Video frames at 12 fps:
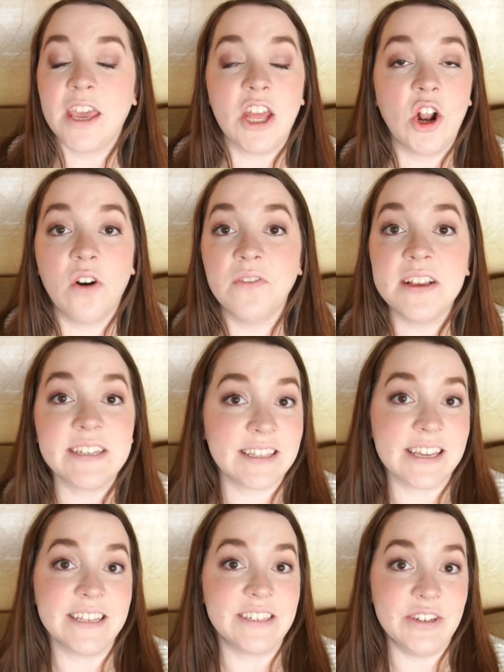It
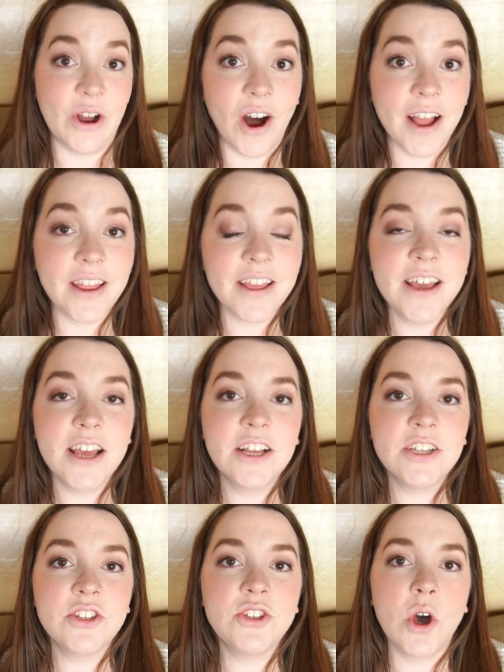obviously is not.
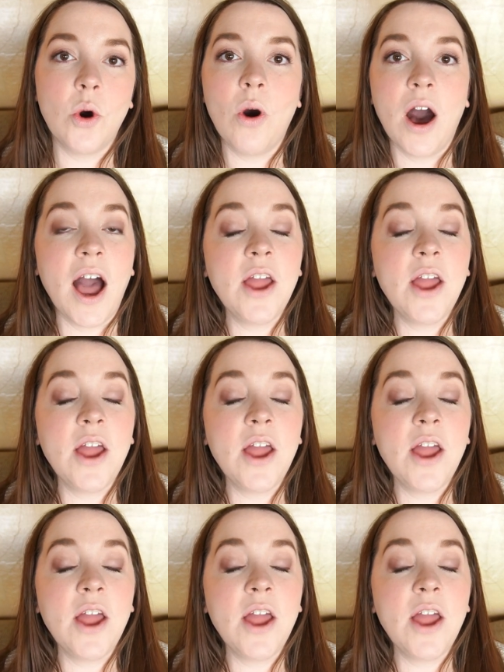So